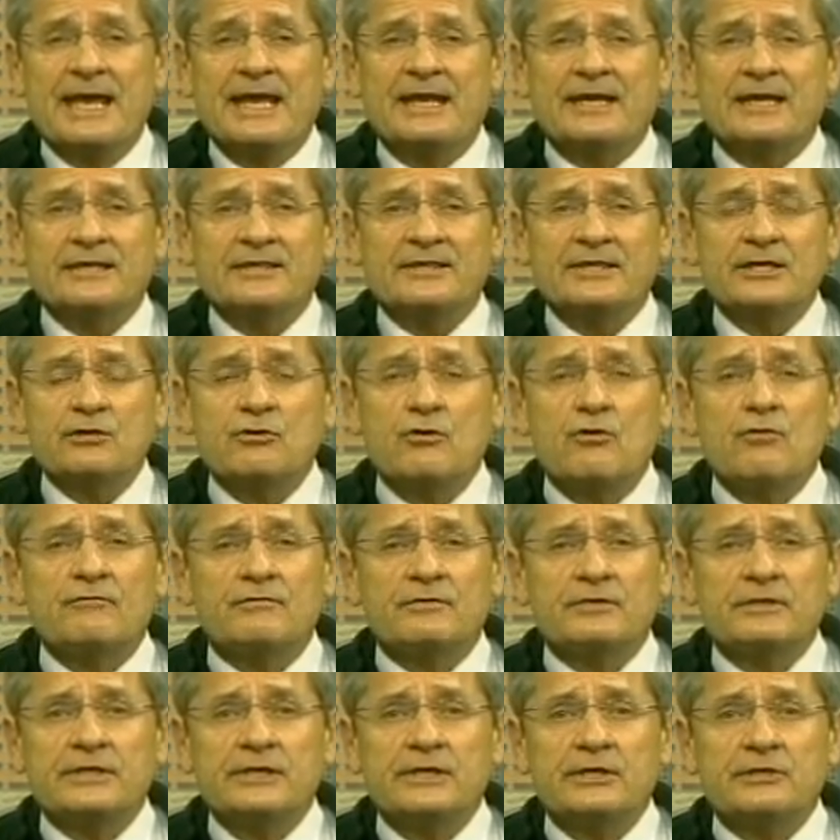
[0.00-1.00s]
And I think
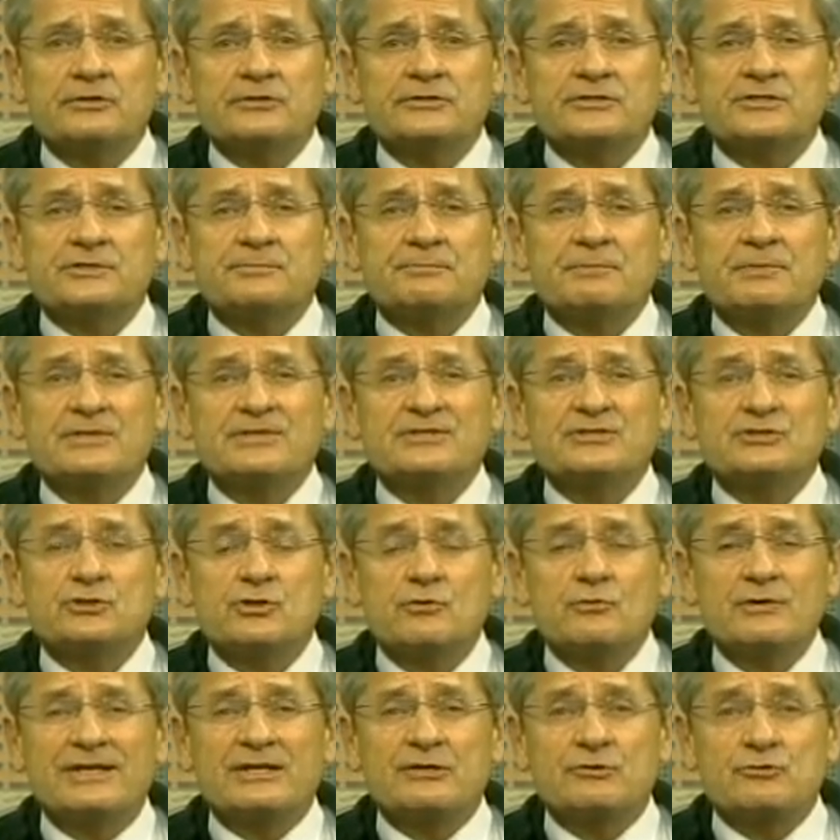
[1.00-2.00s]
over the years it's been
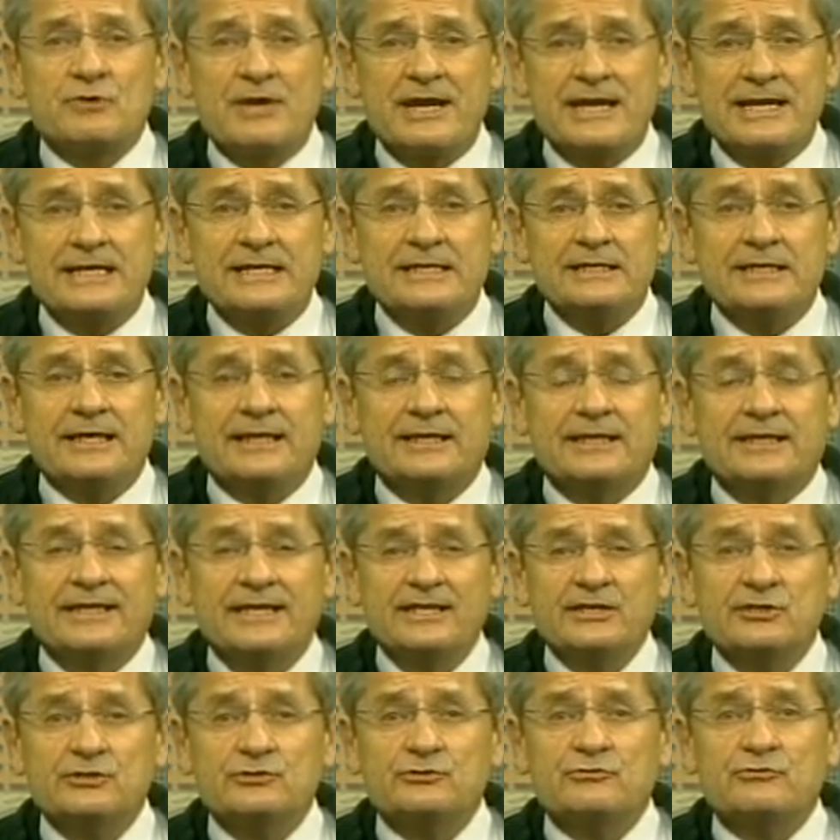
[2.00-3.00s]
so ingrained and
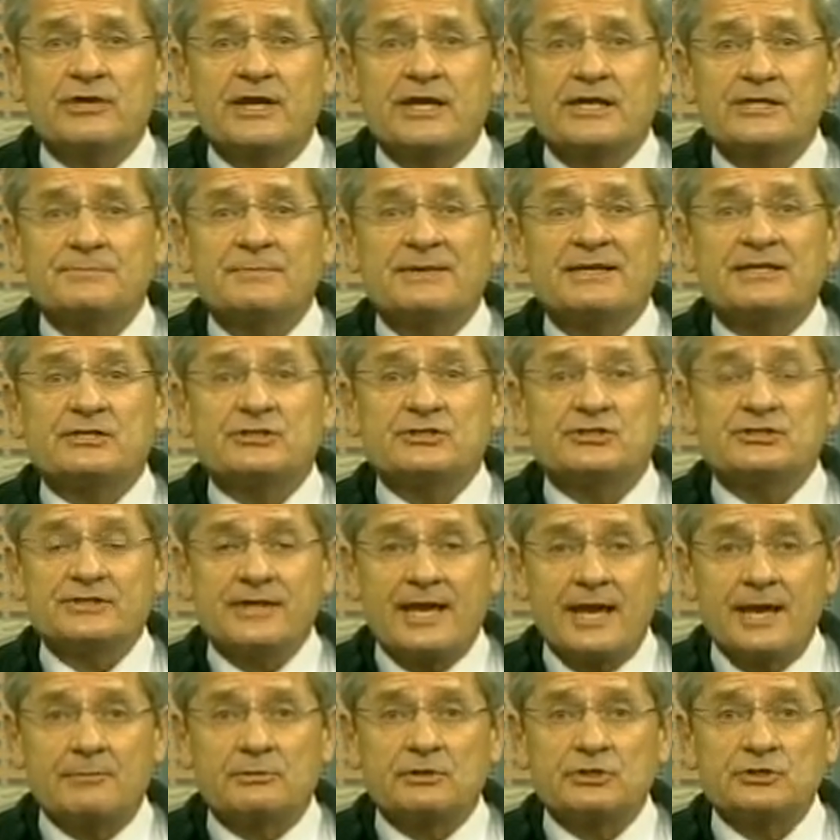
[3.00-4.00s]
an industry has been
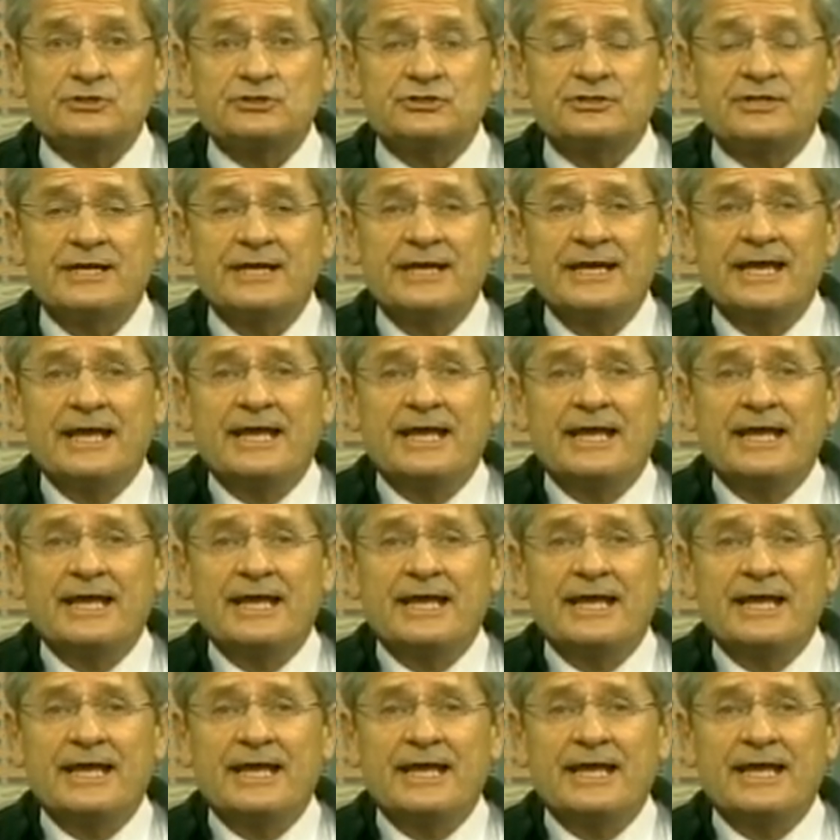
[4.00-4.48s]
established.